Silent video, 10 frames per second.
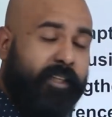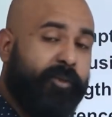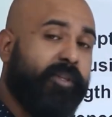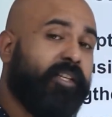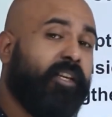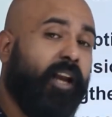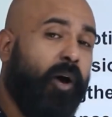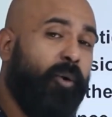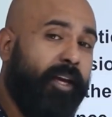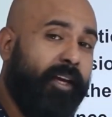it was
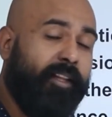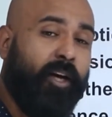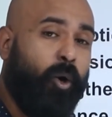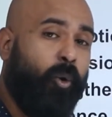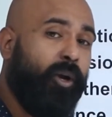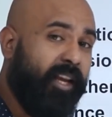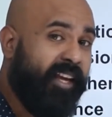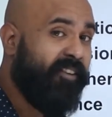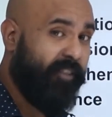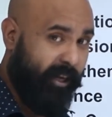cloudy the whole
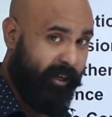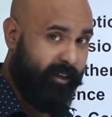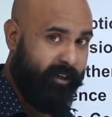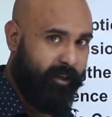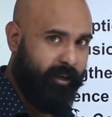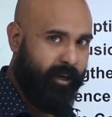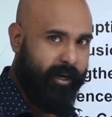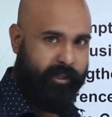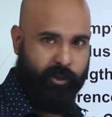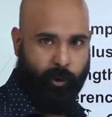evening,
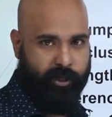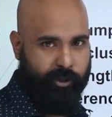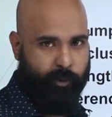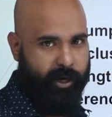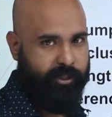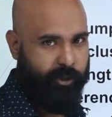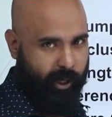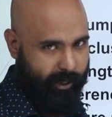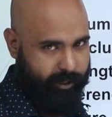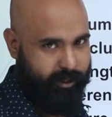it is going to rain
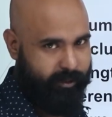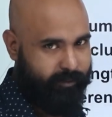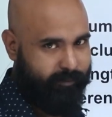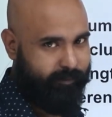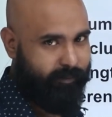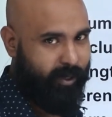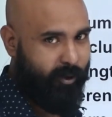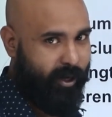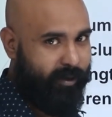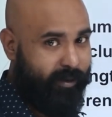tonight.
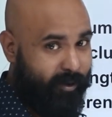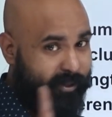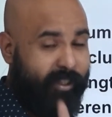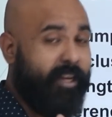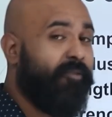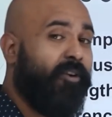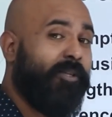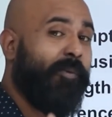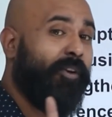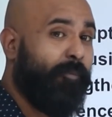Okay, now see the difference
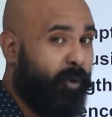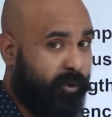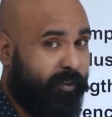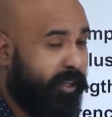between both of